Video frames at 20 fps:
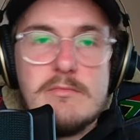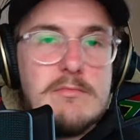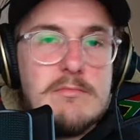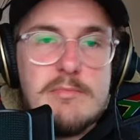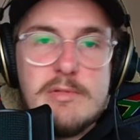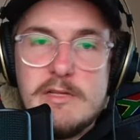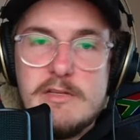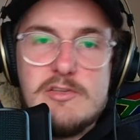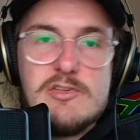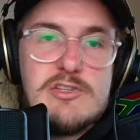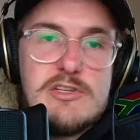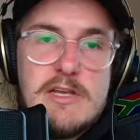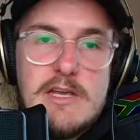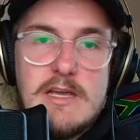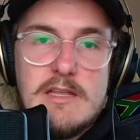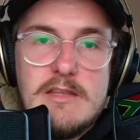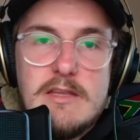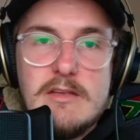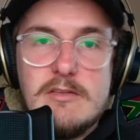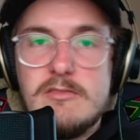Please share
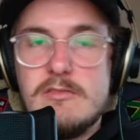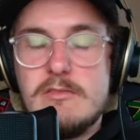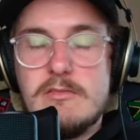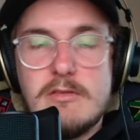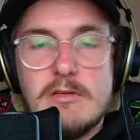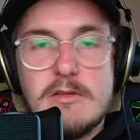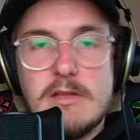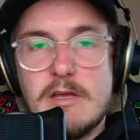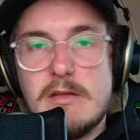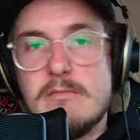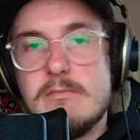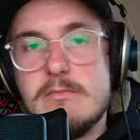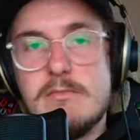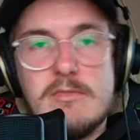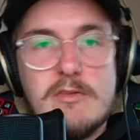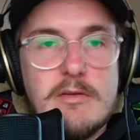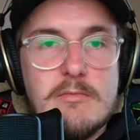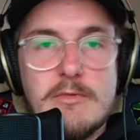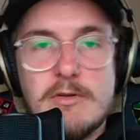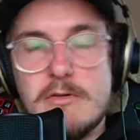this so that
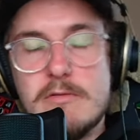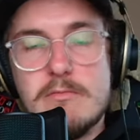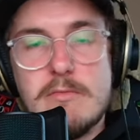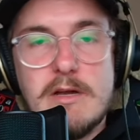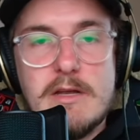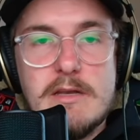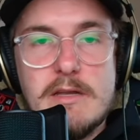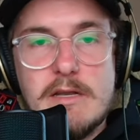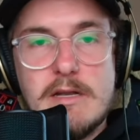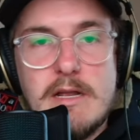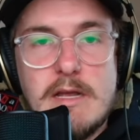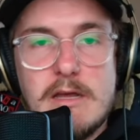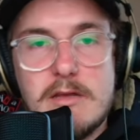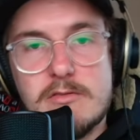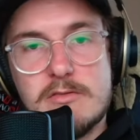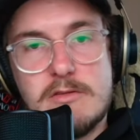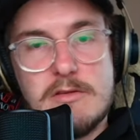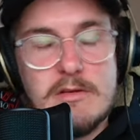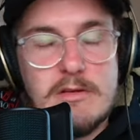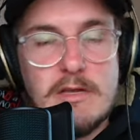someone who might need a
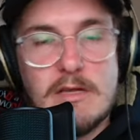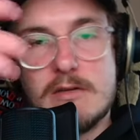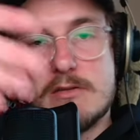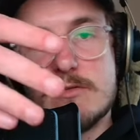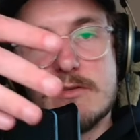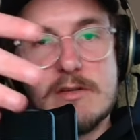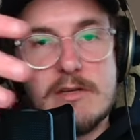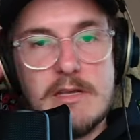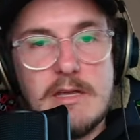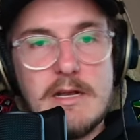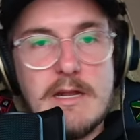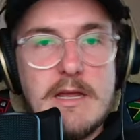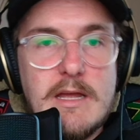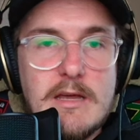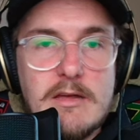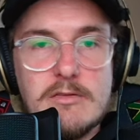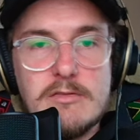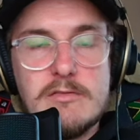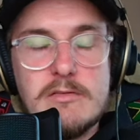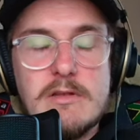house can actually get a
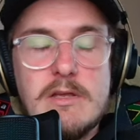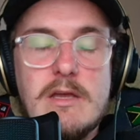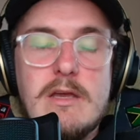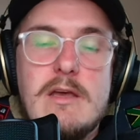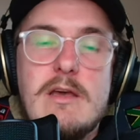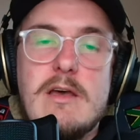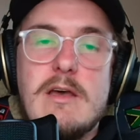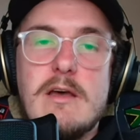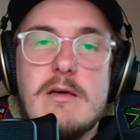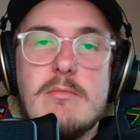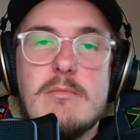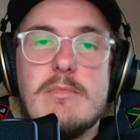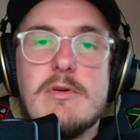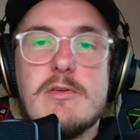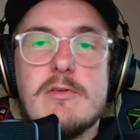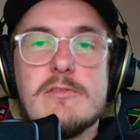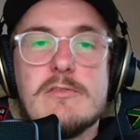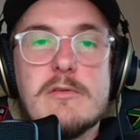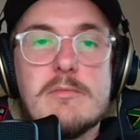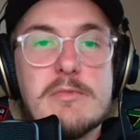house. But
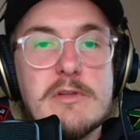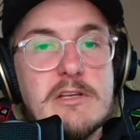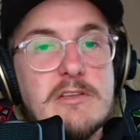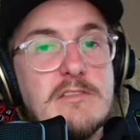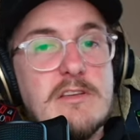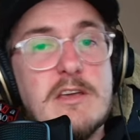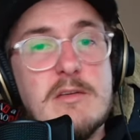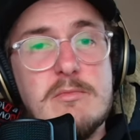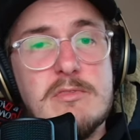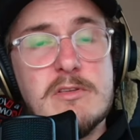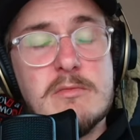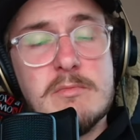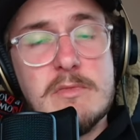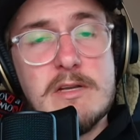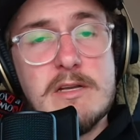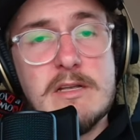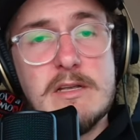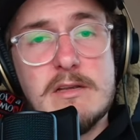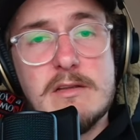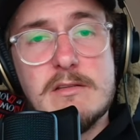also, please keep
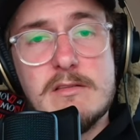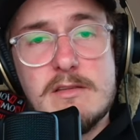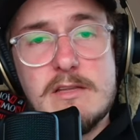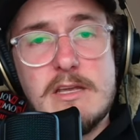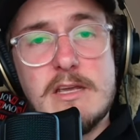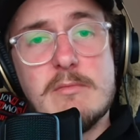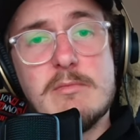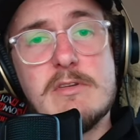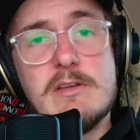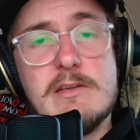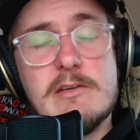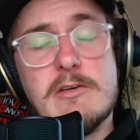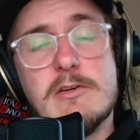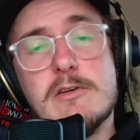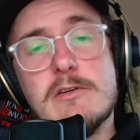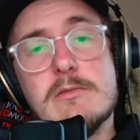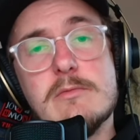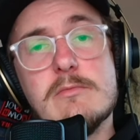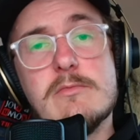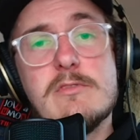submitting the empty
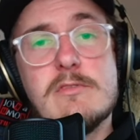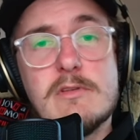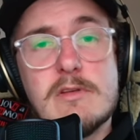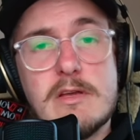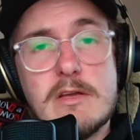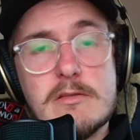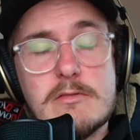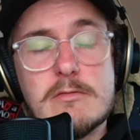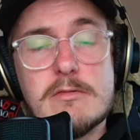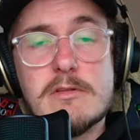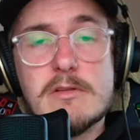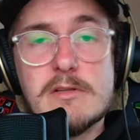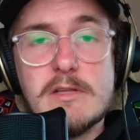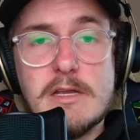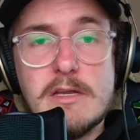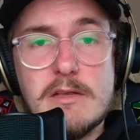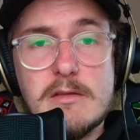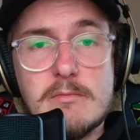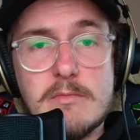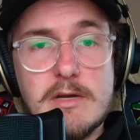homes through the
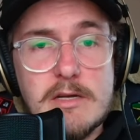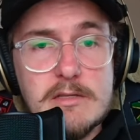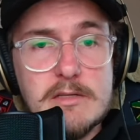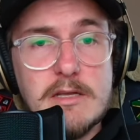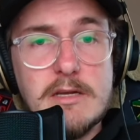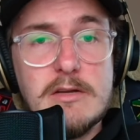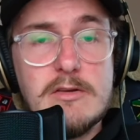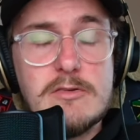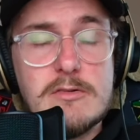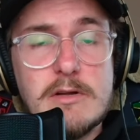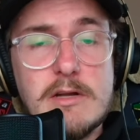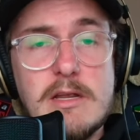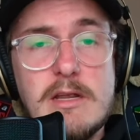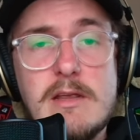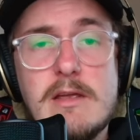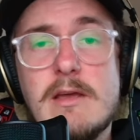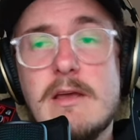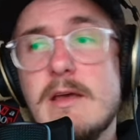link in my link tree.